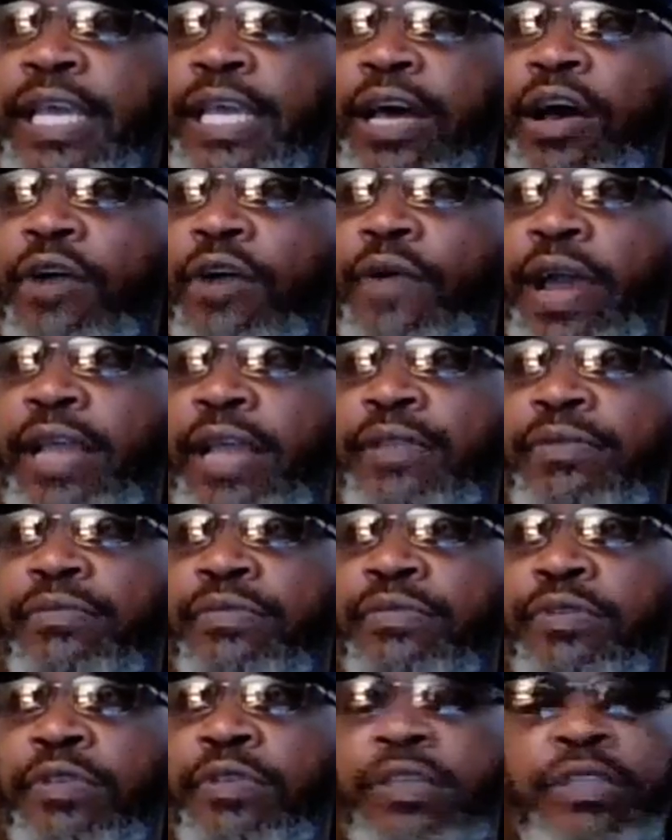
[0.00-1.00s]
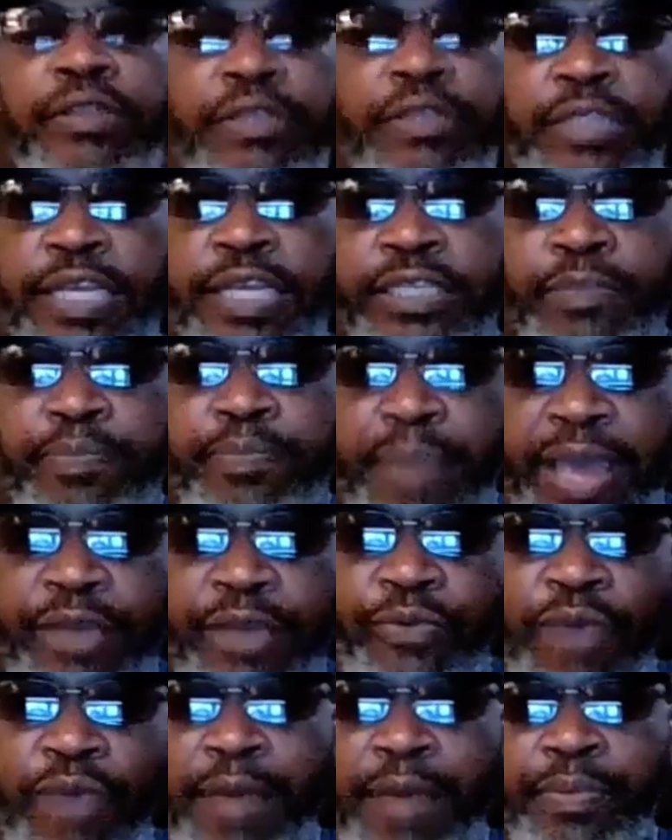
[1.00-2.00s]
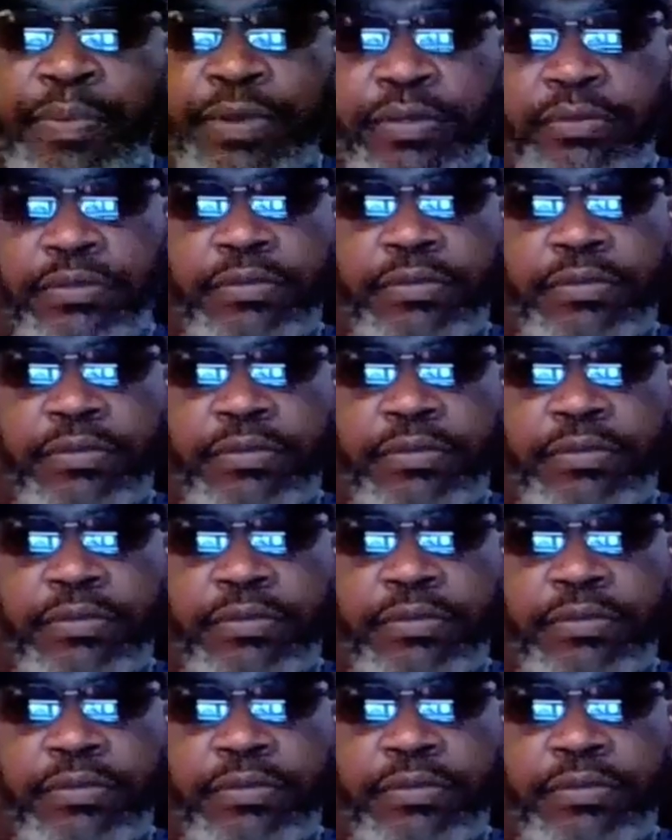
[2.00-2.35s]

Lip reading: all right, there's a bank robber.